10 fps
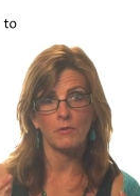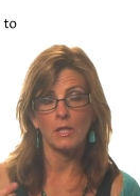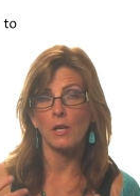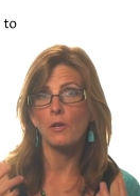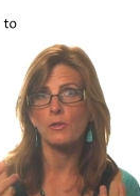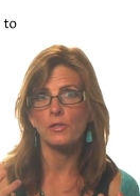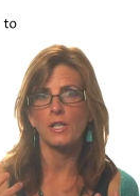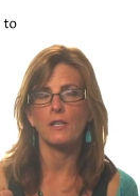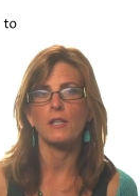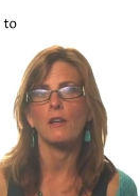and an
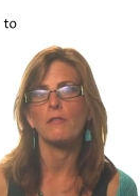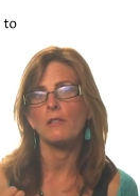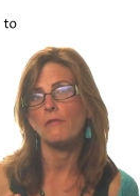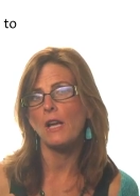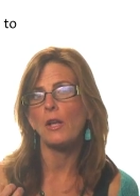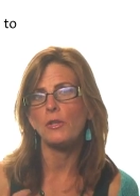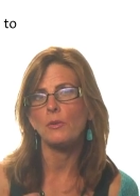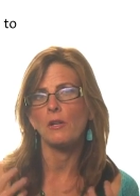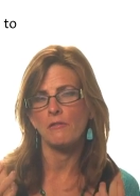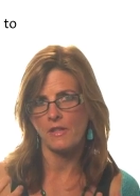understanding of and a
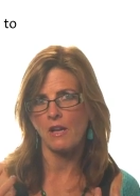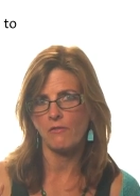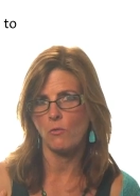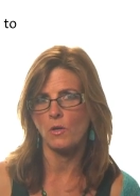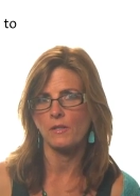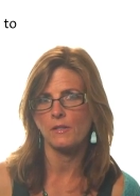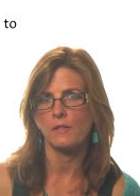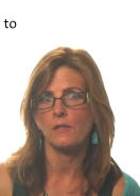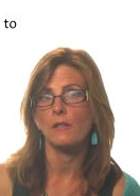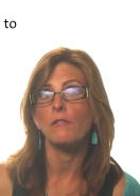value of that
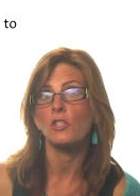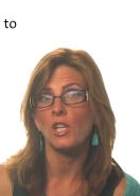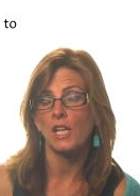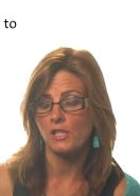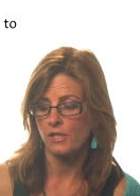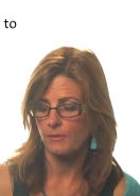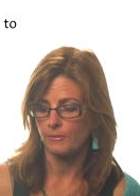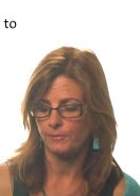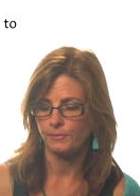force of change.